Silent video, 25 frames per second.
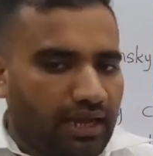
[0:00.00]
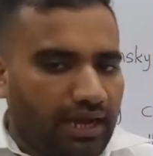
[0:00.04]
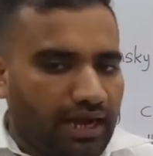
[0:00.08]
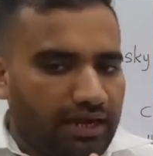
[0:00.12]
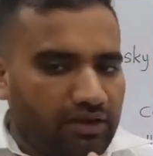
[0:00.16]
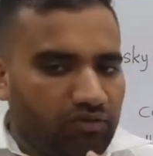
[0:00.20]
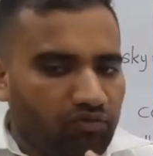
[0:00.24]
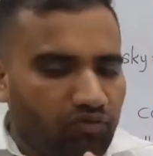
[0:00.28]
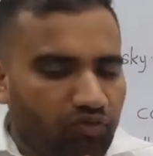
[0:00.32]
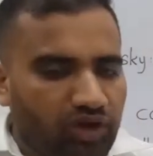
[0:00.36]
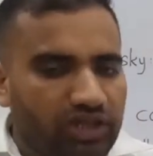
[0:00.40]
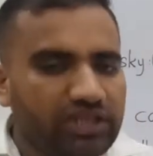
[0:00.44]

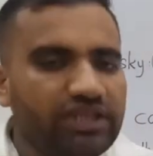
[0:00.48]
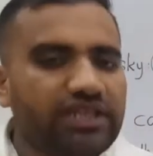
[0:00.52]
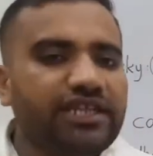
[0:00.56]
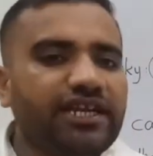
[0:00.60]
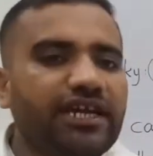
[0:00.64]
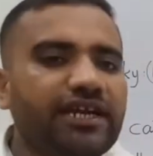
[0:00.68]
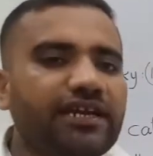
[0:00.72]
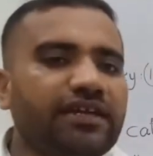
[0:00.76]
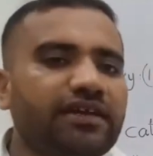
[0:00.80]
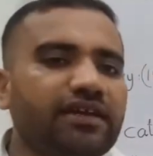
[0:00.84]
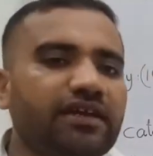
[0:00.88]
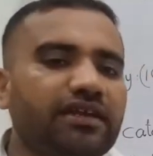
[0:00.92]
And one
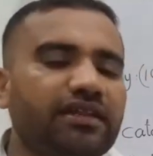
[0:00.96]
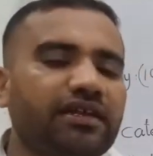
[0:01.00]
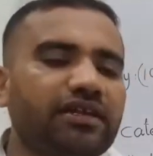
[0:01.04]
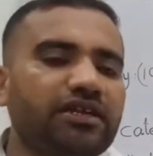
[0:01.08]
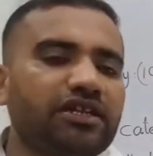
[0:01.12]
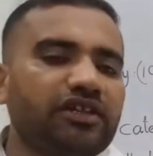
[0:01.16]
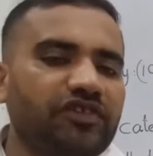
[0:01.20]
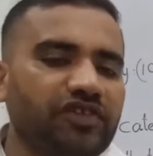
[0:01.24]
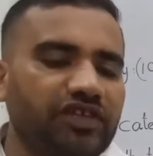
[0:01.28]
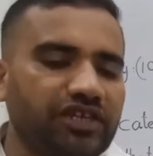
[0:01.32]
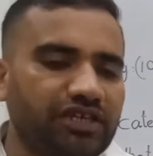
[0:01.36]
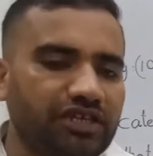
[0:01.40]
category
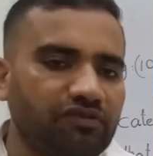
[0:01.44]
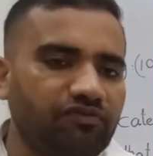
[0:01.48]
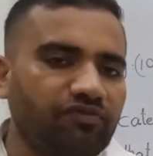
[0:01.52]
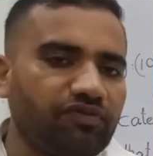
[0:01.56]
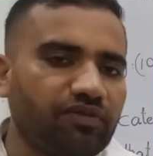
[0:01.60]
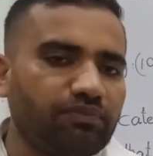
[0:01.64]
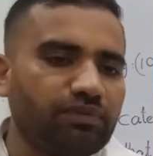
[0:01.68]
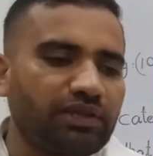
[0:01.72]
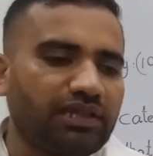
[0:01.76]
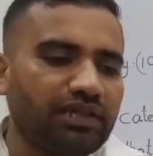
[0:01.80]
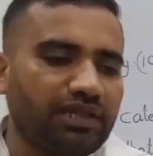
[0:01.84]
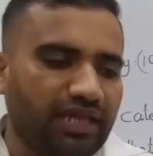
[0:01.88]
that is taken
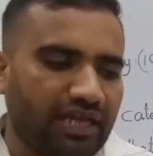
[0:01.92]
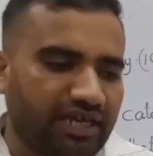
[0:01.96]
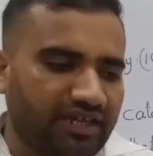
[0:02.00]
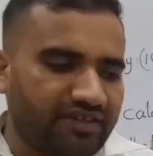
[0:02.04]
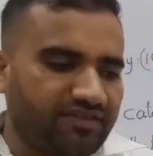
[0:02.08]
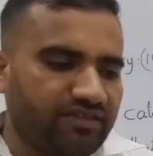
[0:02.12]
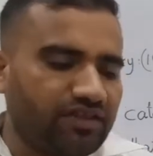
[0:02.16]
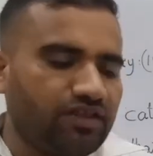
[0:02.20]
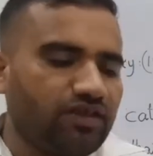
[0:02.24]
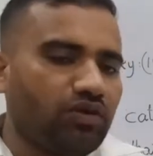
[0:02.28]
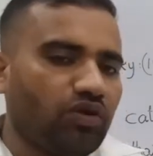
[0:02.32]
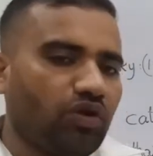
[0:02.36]
from the
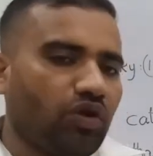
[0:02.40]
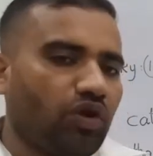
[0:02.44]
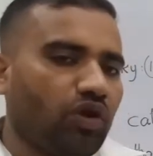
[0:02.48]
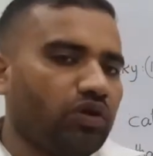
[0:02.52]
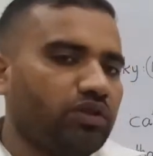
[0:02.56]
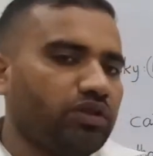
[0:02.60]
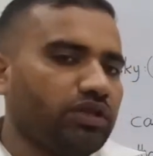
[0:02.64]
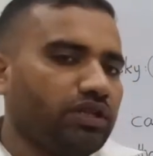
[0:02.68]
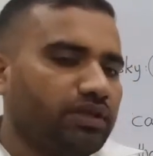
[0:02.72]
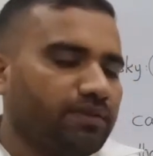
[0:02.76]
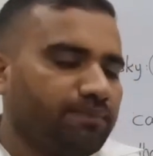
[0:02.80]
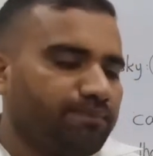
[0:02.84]

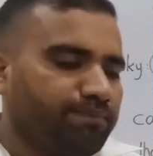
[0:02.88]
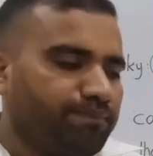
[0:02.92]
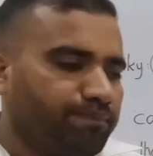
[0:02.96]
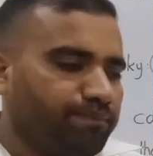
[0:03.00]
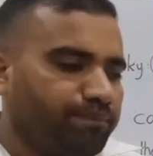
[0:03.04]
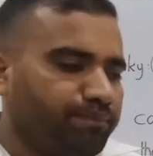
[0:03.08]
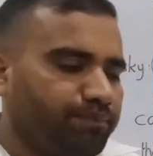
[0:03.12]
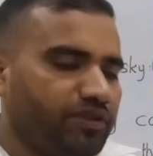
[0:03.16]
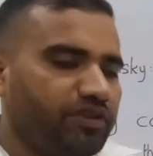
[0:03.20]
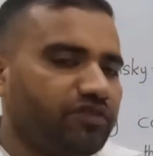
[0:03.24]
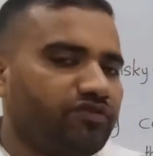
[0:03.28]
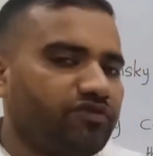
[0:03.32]
lexicon,
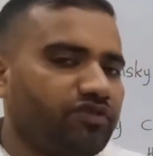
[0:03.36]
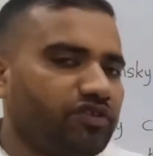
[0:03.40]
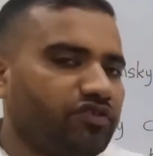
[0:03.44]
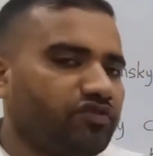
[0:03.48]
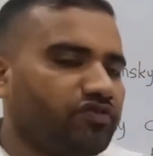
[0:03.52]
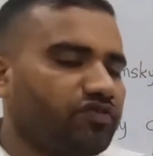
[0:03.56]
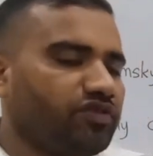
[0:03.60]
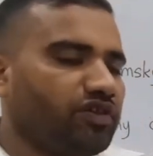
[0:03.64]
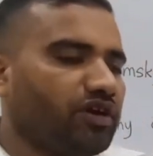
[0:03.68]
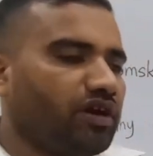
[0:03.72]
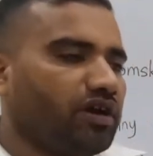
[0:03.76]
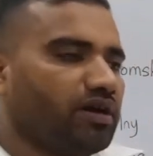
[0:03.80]
this
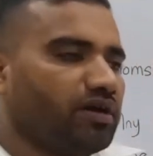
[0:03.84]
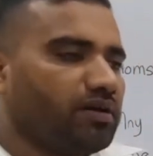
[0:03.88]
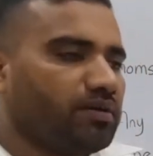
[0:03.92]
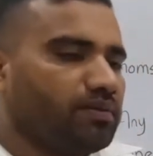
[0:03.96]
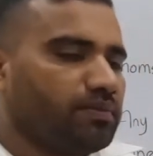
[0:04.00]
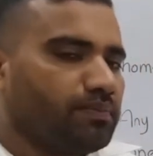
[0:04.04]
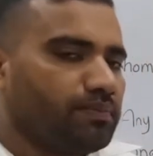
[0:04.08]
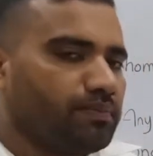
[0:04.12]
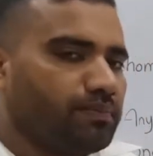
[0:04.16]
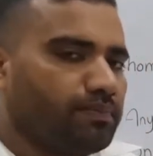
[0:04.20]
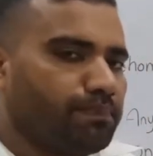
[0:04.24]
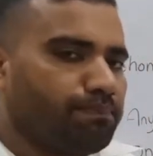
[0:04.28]
is the
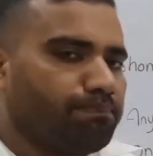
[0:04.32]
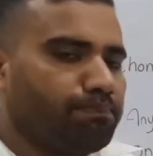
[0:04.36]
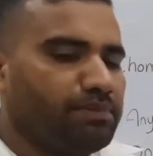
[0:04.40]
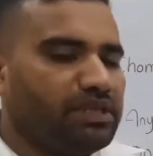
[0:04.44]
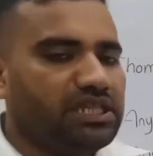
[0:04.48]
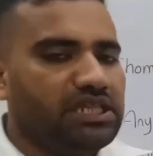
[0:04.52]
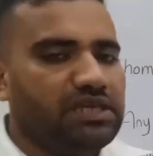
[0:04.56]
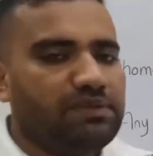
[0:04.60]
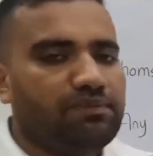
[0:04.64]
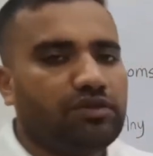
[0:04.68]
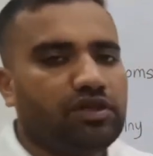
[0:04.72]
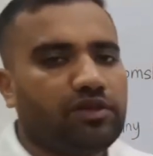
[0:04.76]

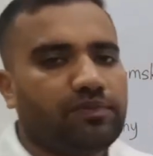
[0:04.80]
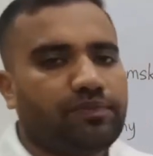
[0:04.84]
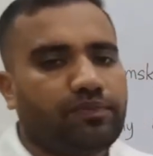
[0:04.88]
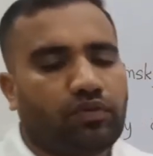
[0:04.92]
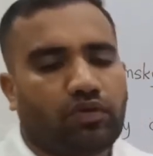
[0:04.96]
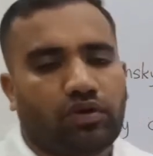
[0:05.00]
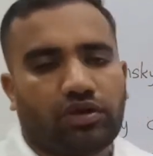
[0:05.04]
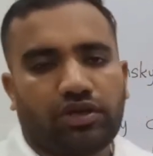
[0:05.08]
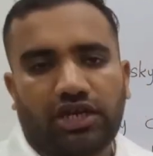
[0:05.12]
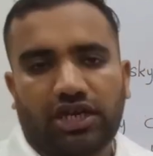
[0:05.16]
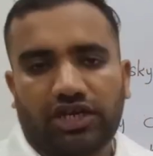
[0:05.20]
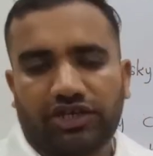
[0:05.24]
minimal
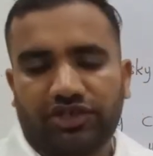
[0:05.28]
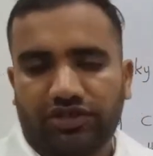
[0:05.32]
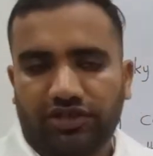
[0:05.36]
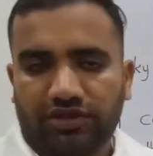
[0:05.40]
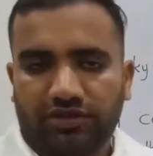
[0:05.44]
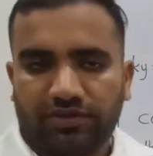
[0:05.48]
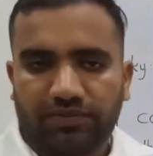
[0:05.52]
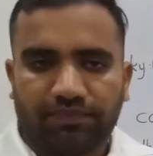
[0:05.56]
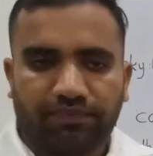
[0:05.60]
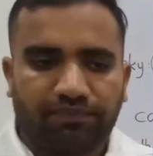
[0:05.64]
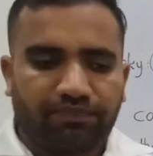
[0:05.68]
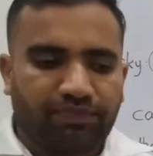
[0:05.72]
projection.